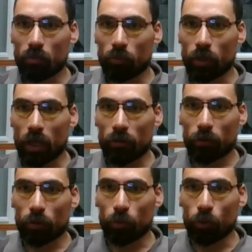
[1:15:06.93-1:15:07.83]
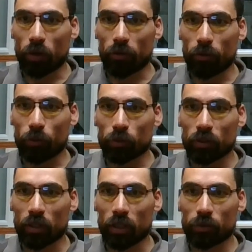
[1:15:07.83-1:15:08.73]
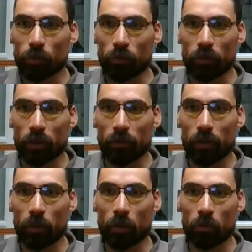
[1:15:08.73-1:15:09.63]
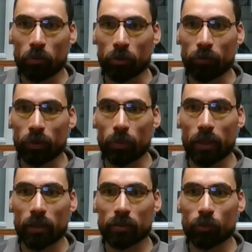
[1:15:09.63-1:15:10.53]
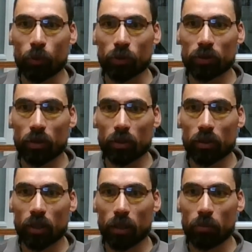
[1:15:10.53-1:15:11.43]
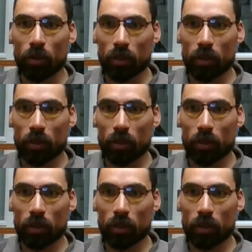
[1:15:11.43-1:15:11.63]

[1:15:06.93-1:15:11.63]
Would I have quit poker if it was still as profitable as it was at that time?